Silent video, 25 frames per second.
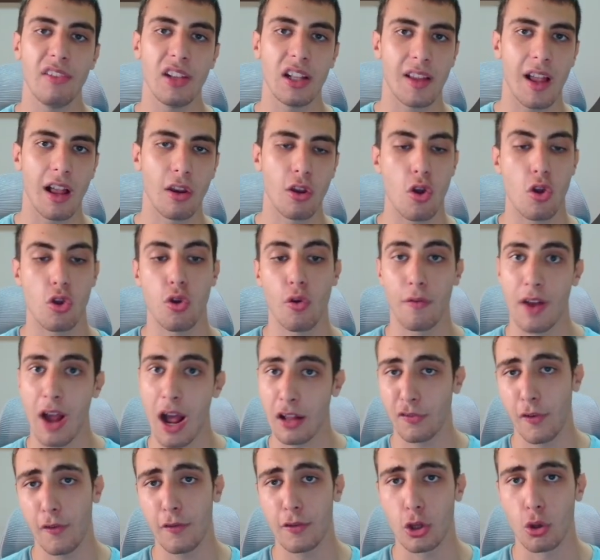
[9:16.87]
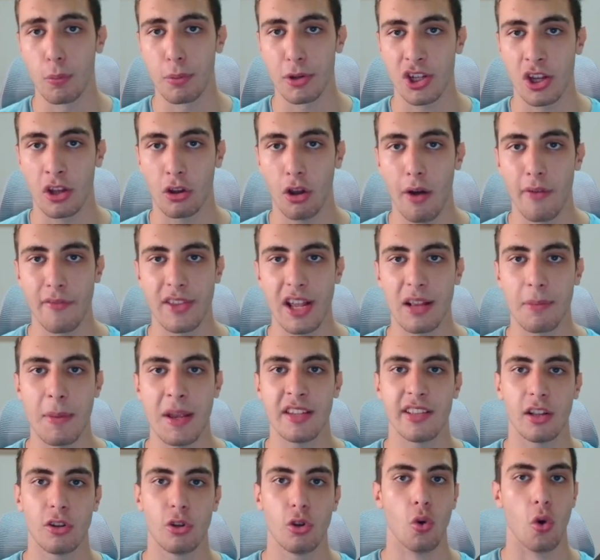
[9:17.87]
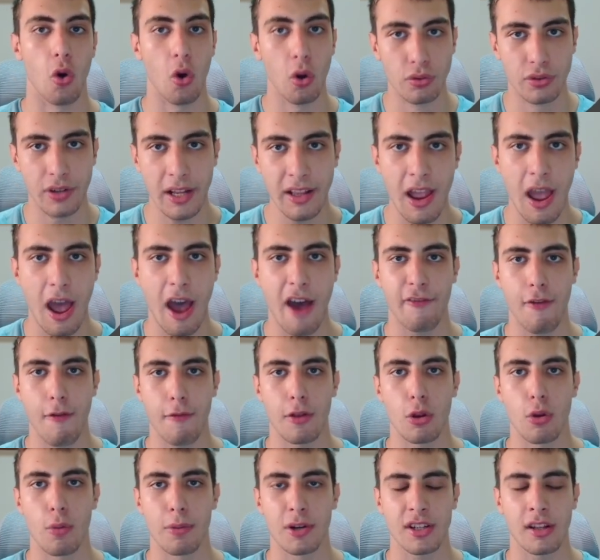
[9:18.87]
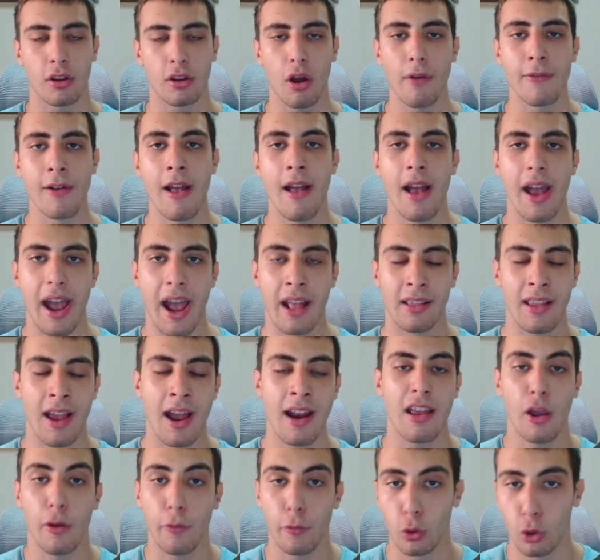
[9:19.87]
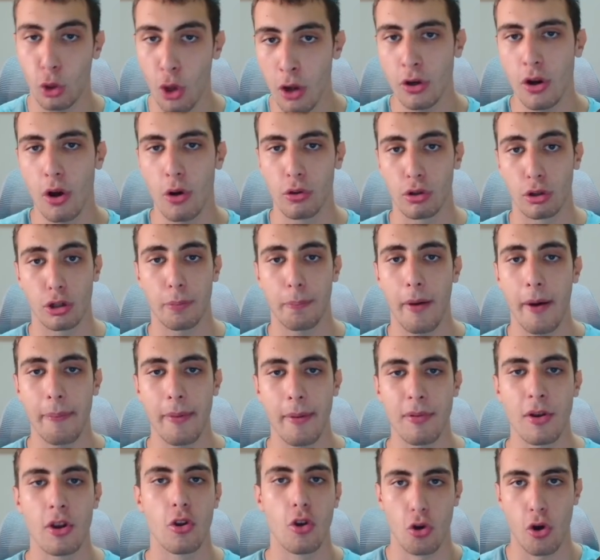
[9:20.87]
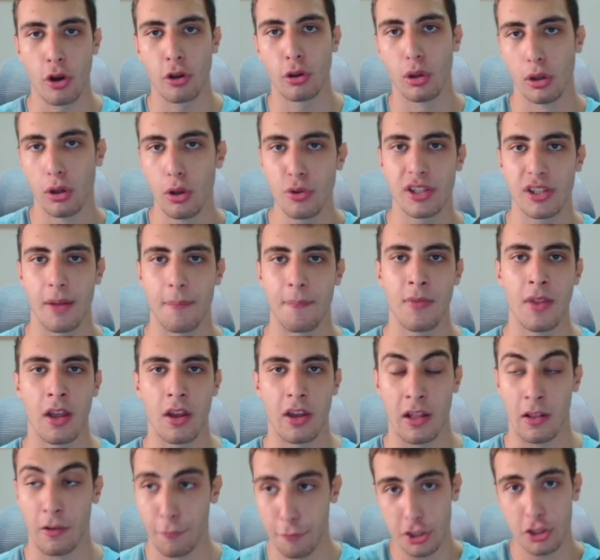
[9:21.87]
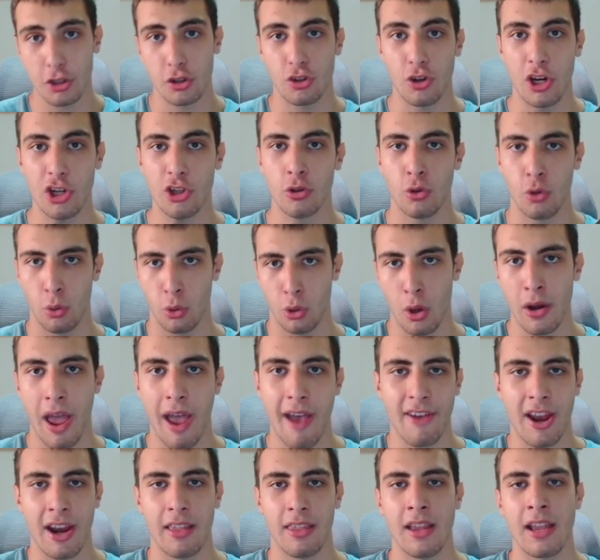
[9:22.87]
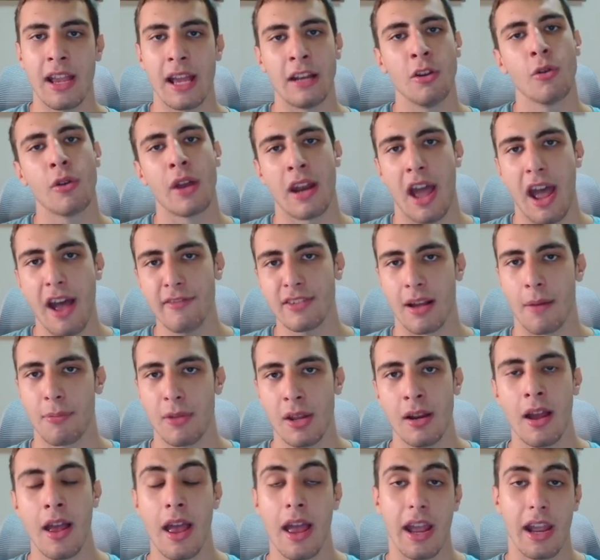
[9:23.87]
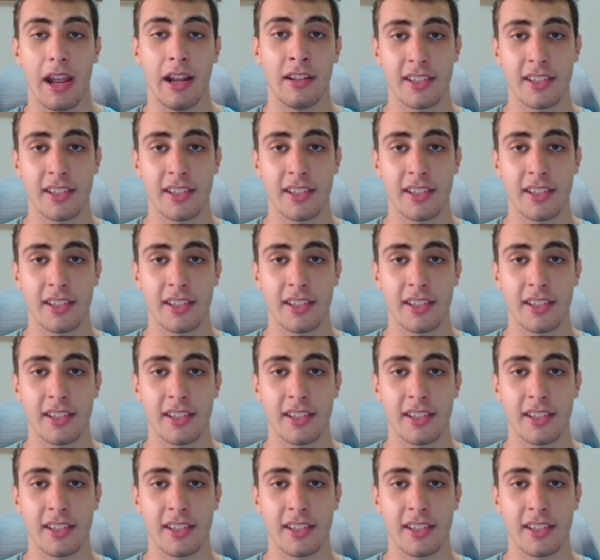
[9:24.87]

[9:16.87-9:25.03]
If they tell you you've got 52% off, that means that you already have 52% off. And then if you don't go through the pop-up, you're going to lose them. In the first situation, you don't have anything and you can have something.